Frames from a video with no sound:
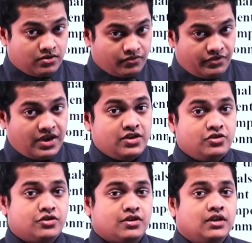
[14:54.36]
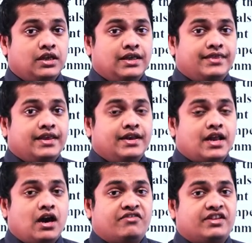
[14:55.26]
wind, then
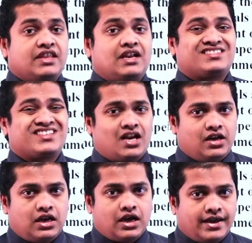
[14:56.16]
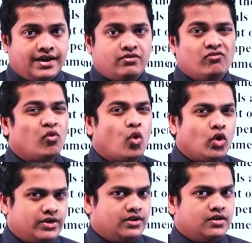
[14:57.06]
after that sunlight,
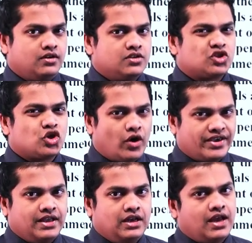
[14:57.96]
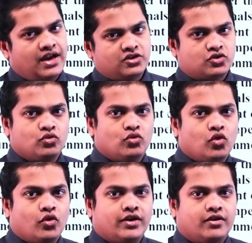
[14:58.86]
water, soil, and so
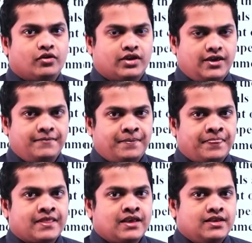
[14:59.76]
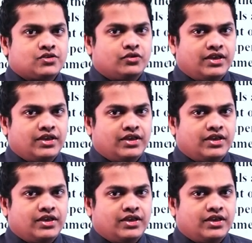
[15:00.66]
on. Okay, so